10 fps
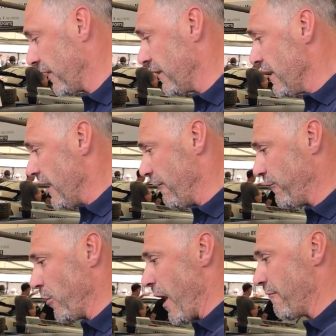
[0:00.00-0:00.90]
that if
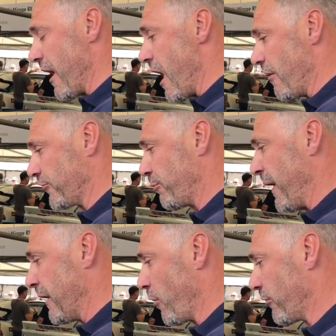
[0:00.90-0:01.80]
you have a half
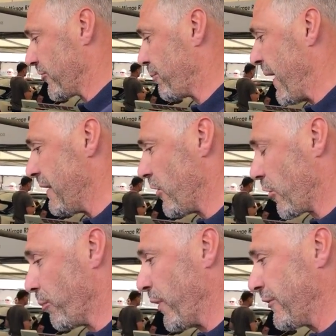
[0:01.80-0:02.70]
spin or a spin, you
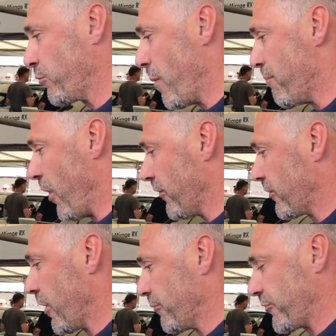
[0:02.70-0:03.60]
can press one button,
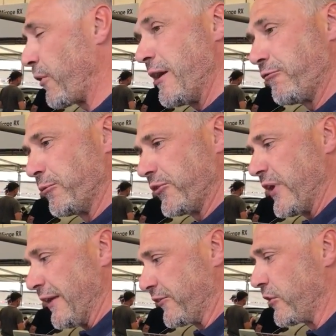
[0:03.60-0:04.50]
come straight from
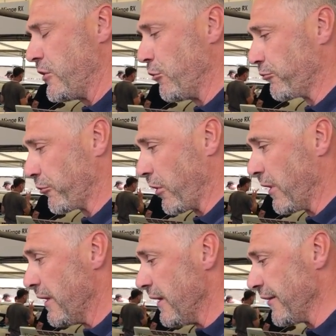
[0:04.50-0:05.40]
six to neutral,
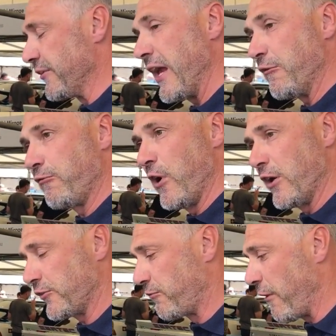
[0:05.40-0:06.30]
and take
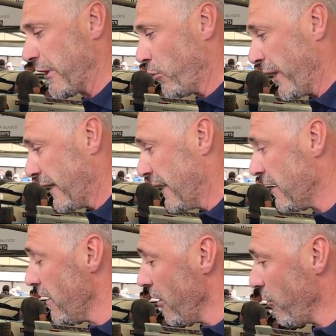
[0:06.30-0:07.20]
first very quickly.
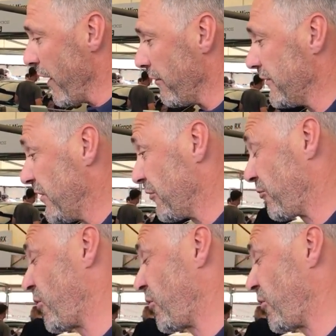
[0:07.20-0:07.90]
Whereas your